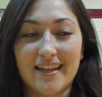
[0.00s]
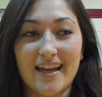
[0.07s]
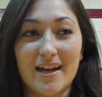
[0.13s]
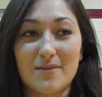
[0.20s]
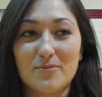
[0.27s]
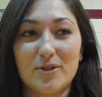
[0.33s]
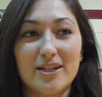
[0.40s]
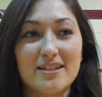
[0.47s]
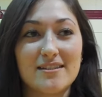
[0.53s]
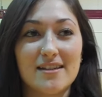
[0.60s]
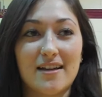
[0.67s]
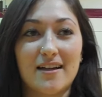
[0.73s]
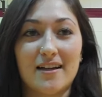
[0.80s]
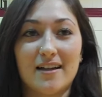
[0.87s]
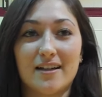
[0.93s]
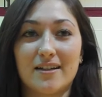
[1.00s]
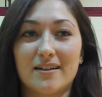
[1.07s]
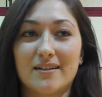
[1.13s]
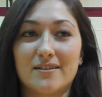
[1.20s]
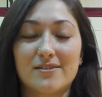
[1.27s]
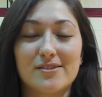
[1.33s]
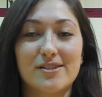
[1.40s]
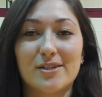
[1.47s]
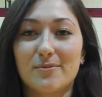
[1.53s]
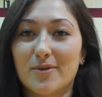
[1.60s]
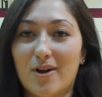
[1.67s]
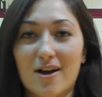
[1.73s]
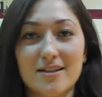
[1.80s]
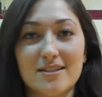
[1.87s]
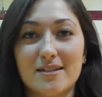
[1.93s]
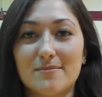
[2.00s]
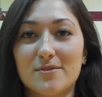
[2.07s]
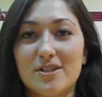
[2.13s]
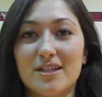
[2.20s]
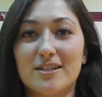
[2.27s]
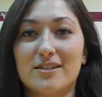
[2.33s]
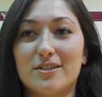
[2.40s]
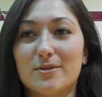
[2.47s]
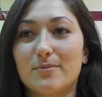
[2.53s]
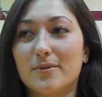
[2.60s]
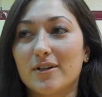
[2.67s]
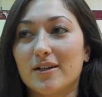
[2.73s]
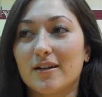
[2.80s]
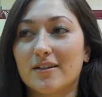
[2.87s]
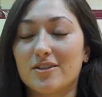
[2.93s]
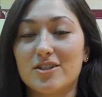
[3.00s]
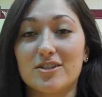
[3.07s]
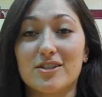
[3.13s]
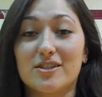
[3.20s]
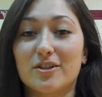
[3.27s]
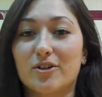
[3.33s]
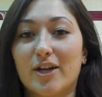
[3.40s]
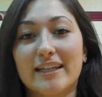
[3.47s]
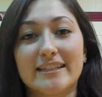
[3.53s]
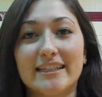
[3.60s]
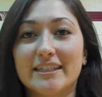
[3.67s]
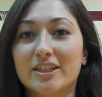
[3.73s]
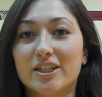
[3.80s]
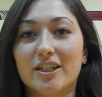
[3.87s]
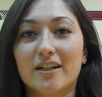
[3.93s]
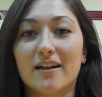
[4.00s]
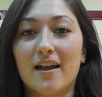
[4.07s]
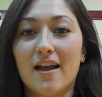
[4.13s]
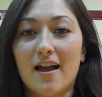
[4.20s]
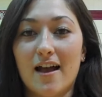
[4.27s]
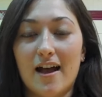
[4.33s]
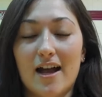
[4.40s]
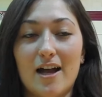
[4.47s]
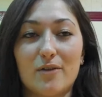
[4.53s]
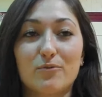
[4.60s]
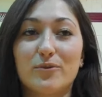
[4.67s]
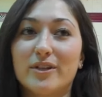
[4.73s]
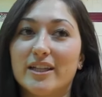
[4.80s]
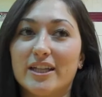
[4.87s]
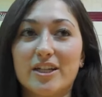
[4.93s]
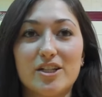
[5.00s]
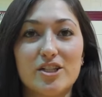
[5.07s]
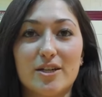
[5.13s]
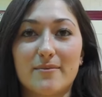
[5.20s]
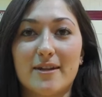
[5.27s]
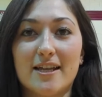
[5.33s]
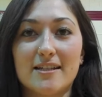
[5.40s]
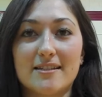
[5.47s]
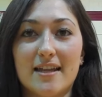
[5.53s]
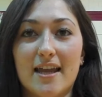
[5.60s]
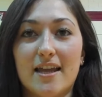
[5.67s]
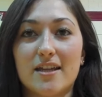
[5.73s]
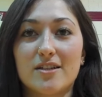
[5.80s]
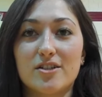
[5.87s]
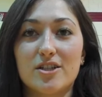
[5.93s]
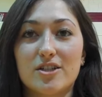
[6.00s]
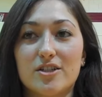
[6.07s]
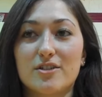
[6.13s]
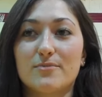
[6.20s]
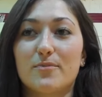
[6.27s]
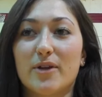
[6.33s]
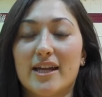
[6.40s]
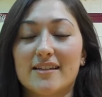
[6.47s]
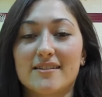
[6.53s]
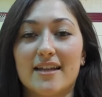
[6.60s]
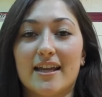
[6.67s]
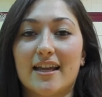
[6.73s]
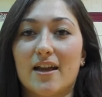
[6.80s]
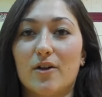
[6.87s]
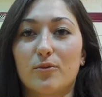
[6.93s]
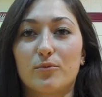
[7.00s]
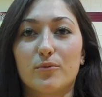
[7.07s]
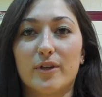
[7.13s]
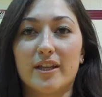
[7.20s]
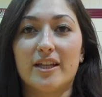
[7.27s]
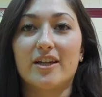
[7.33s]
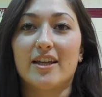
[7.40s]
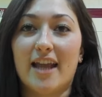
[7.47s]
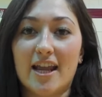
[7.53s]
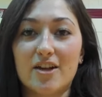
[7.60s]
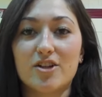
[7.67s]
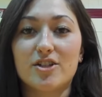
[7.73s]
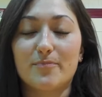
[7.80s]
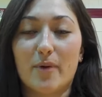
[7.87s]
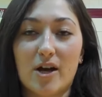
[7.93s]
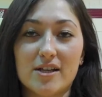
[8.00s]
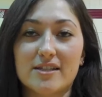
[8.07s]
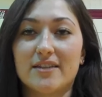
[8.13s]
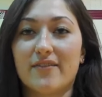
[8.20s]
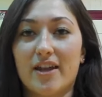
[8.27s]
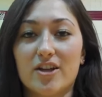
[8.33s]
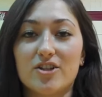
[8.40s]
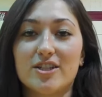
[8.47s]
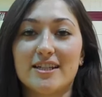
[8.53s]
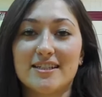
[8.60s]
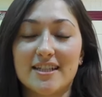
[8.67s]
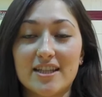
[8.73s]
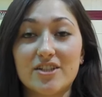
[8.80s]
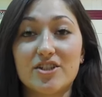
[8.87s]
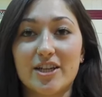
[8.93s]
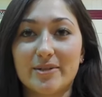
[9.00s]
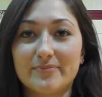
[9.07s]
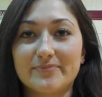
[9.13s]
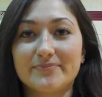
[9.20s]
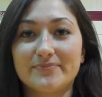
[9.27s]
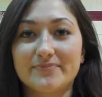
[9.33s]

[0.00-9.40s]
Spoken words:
Yeah, Britt's super awesome. She's just a great leader, really good gymnast, and she just brings like a really good energy, positive energy into the gym.